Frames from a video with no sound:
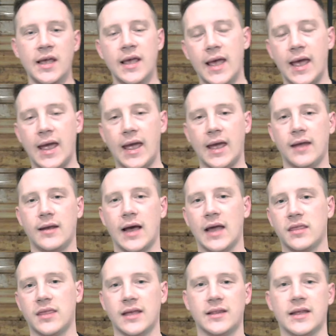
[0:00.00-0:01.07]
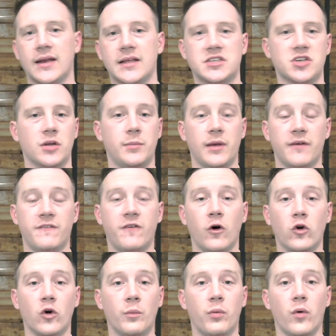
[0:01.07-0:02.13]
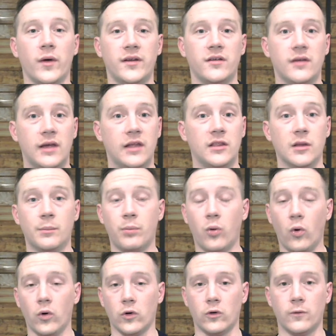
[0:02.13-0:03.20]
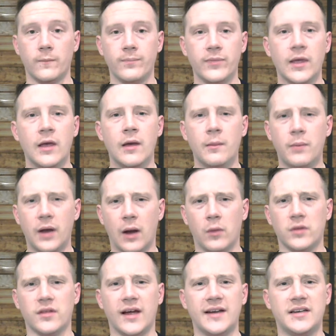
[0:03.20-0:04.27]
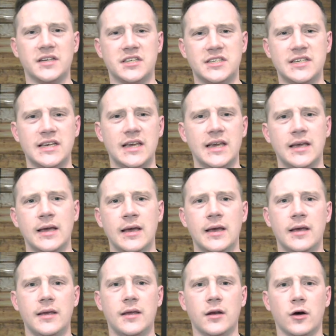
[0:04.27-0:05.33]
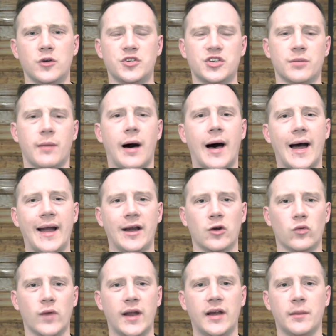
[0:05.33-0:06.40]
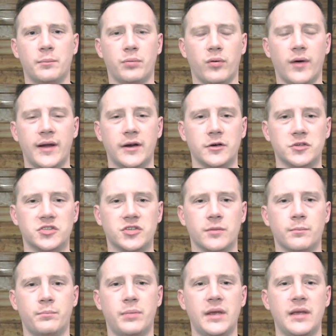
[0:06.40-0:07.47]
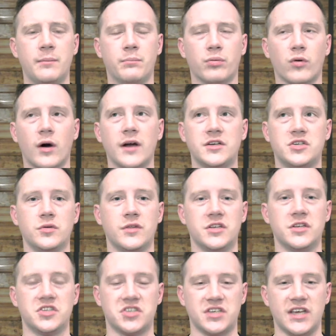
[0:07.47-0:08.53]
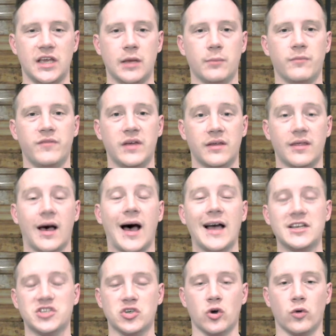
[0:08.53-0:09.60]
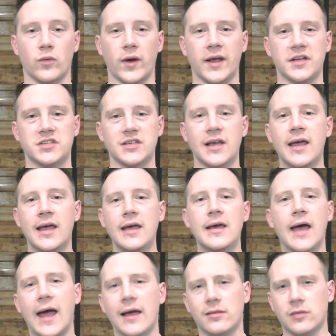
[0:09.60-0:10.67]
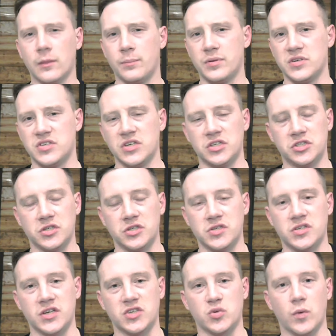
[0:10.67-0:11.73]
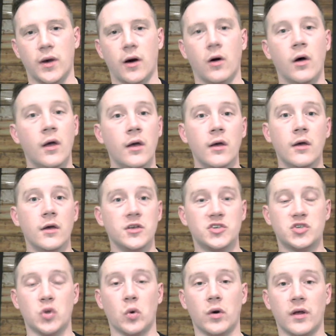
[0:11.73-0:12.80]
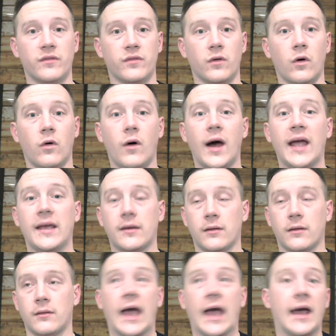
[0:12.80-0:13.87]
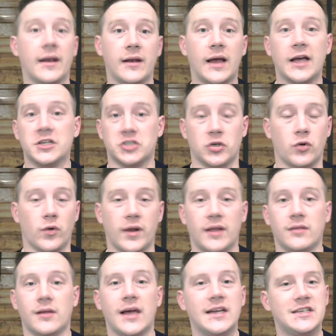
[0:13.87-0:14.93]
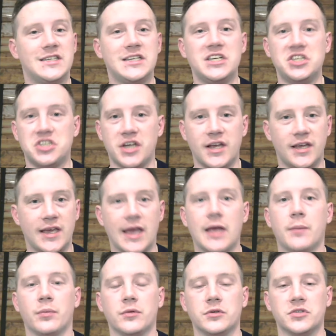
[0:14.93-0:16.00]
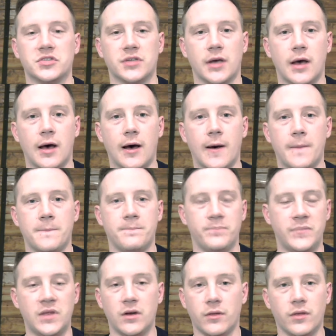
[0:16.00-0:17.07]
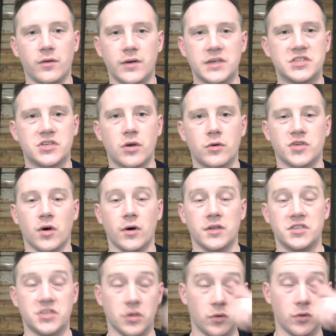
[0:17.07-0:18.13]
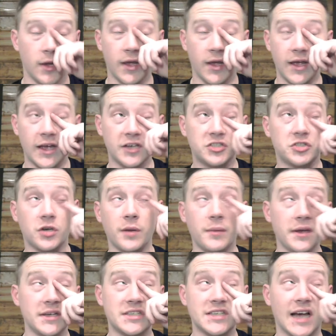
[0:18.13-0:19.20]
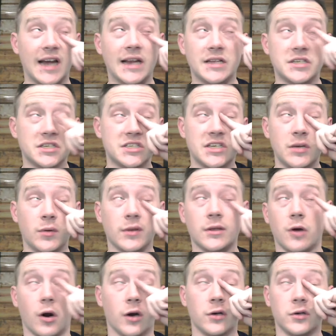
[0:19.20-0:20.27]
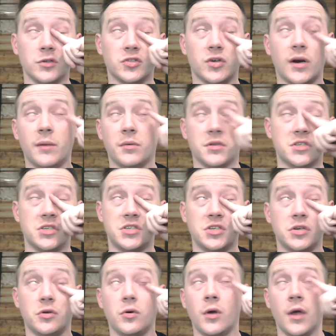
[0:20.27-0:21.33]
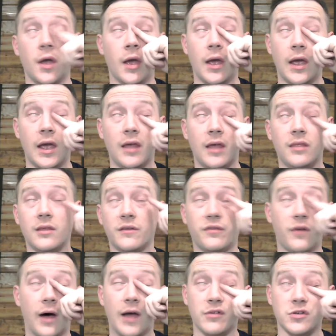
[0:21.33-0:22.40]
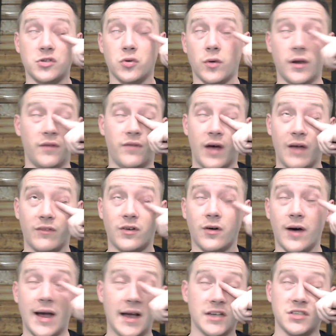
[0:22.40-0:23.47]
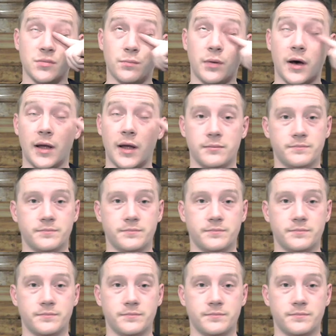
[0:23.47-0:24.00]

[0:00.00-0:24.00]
and I think that it's going to be a focal point in the portal. But I would like to see, you know, some higher-rated players be brought to this team via the high school ranks at the positions as well, sort of like Adonijah Green, like TJ Capers. You know, the list goes on. So extremely excited to see what the Cardinals are able to do in the Flyville 25 class. But